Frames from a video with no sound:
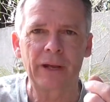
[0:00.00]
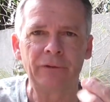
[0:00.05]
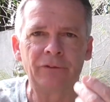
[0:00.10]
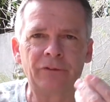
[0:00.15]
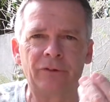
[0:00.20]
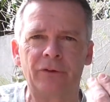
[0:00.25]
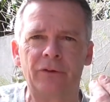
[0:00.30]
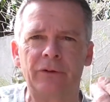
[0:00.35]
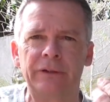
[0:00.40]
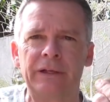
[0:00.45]

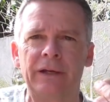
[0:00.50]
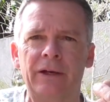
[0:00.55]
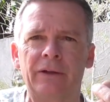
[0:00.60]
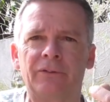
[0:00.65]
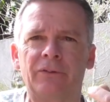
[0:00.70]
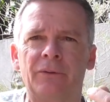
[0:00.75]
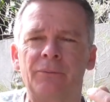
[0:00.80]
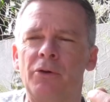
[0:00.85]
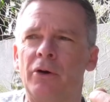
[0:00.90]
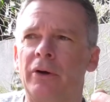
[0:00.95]
And
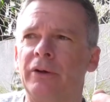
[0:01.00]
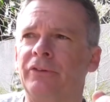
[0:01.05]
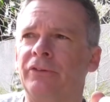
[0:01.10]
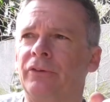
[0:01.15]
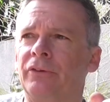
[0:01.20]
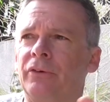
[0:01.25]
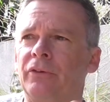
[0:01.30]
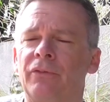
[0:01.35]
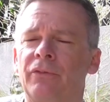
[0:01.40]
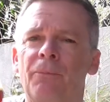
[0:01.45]
some nice
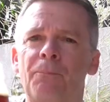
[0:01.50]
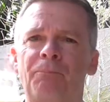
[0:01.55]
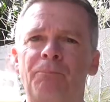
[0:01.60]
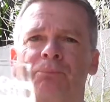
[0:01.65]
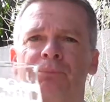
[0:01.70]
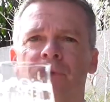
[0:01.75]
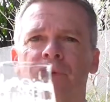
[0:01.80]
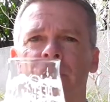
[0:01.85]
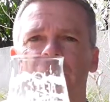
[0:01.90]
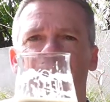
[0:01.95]
sort of,
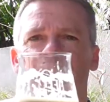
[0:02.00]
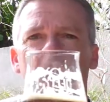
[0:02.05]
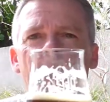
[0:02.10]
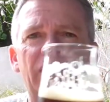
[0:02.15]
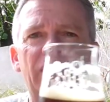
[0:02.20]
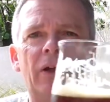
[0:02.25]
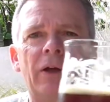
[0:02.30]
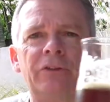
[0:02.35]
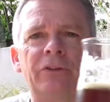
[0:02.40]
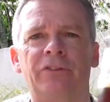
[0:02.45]
I'm going to
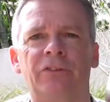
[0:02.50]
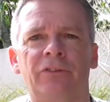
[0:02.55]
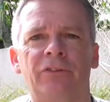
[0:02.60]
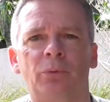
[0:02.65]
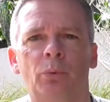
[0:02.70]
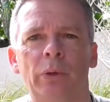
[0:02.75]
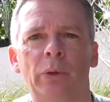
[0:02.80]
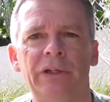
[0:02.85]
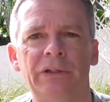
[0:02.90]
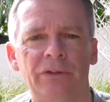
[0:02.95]
say like
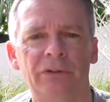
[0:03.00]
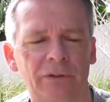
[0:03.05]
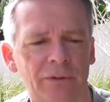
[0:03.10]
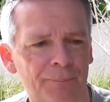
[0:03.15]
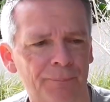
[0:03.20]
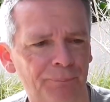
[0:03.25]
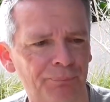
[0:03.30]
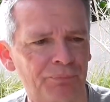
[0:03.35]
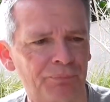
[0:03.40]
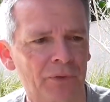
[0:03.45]
sweet,
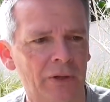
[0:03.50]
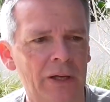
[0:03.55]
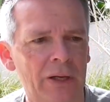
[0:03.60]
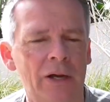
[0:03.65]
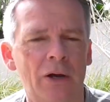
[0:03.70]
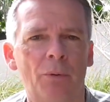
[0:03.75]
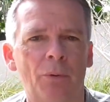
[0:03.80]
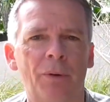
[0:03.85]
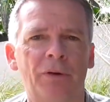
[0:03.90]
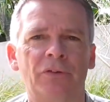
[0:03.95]

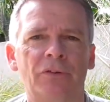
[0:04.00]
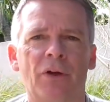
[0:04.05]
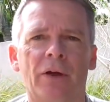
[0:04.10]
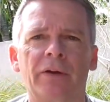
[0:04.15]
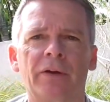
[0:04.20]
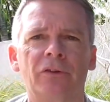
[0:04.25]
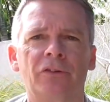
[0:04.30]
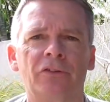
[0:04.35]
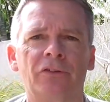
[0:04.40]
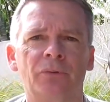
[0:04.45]
almost
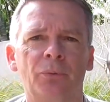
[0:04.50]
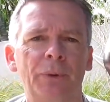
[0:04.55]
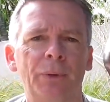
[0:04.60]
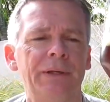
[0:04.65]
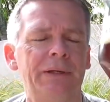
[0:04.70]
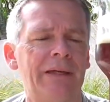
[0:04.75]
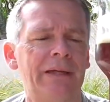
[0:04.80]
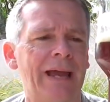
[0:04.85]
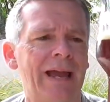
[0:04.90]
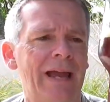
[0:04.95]
like a
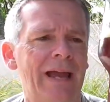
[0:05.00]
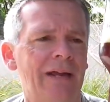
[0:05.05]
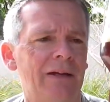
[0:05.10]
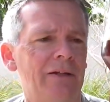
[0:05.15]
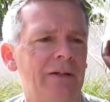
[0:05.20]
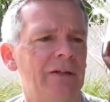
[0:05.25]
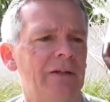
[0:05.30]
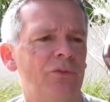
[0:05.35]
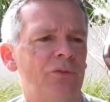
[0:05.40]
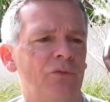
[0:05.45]
sweet
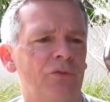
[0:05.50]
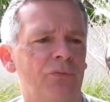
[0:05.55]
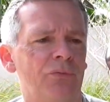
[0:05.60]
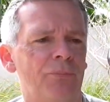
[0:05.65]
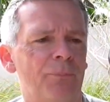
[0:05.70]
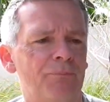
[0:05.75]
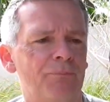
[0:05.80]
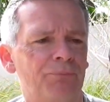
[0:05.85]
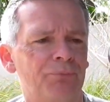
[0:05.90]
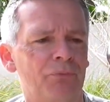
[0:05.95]
candied
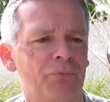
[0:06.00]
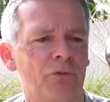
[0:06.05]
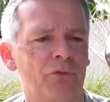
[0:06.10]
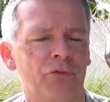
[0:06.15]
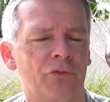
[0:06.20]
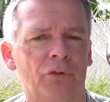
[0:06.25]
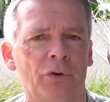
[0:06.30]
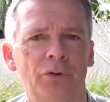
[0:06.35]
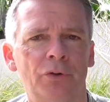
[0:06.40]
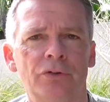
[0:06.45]

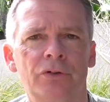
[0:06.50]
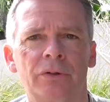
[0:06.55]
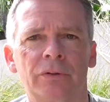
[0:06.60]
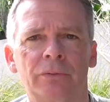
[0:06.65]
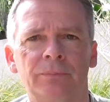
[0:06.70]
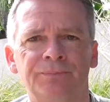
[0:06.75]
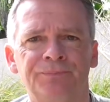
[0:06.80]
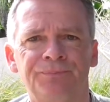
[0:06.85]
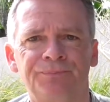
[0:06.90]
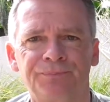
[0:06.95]
fruit
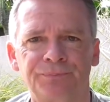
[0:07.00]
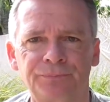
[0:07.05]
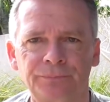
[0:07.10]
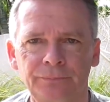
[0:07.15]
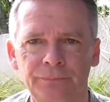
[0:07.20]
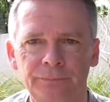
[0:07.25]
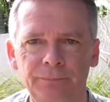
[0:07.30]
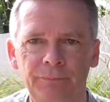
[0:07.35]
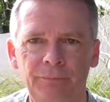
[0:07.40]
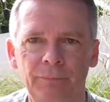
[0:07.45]

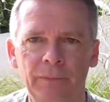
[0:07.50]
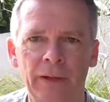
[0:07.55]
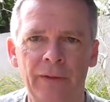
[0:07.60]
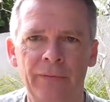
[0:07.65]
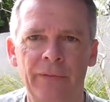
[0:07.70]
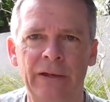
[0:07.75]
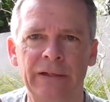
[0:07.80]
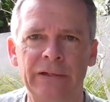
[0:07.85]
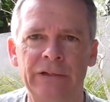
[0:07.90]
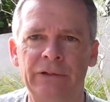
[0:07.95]

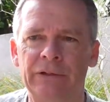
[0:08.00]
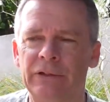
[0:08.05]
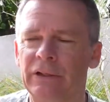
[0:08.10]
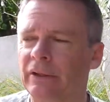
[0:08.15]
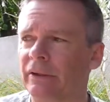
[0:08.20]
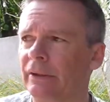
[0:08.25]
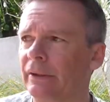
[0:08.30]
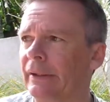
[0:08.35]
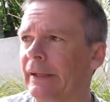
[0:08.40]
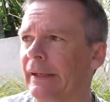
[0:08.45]
that you
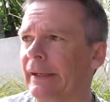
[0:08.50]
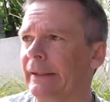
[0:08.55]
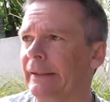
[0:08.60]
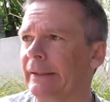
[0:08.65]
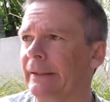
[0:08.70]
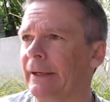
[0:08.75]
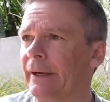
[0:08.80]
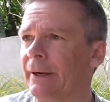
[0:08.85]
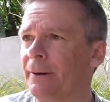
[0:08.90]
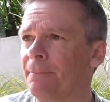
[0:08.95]
get in a,